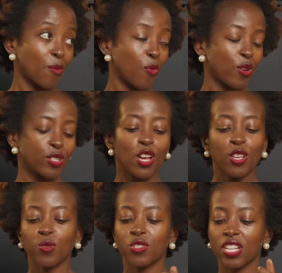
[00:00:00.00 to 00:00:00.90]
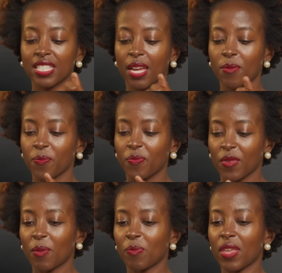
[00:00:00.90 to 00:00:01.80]
some point. So just that
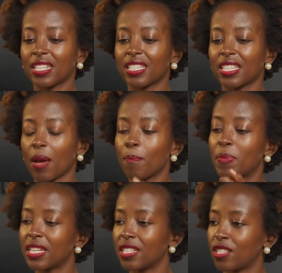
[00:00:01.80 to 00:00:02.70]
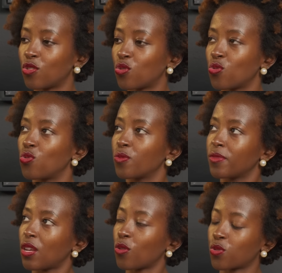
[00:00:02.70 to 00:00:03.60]
that yeah. ability to
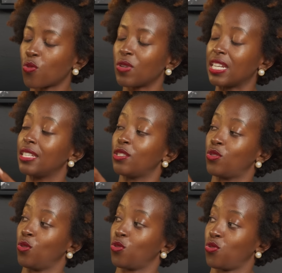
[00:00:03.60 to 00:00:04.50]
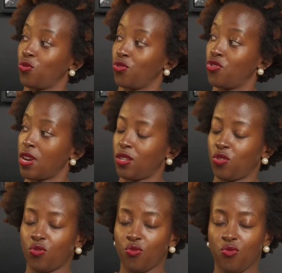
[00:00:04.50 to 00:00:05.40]
also release your children
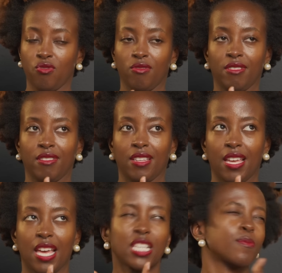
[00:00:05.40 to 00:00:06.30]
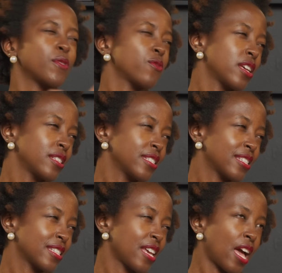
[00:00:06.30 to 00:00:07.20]
to
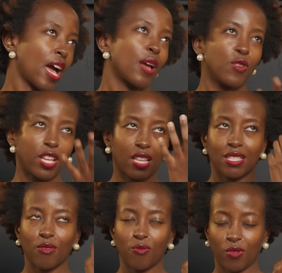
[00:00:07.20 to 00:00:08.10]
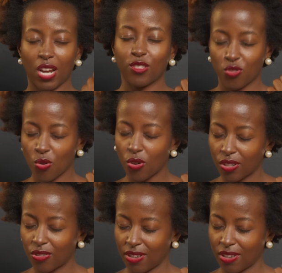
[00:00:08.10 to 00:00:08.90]
experience, mm I feel like that's a, a strong it's,